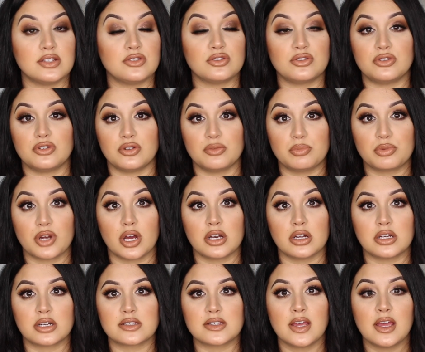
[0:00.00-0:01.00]
It's a good
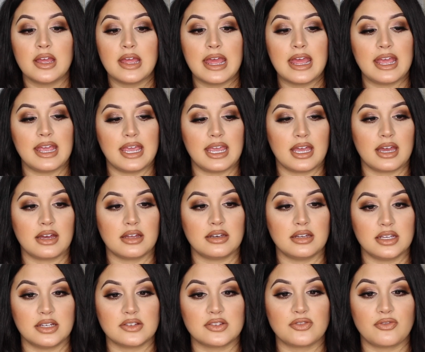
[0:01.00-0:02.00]
product
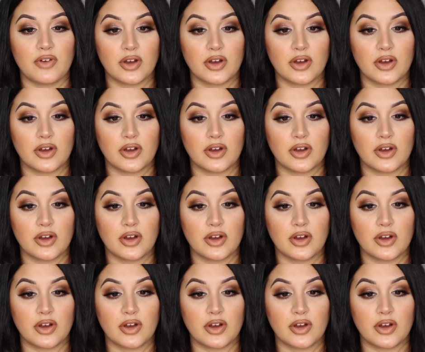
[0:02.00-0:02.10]
and it's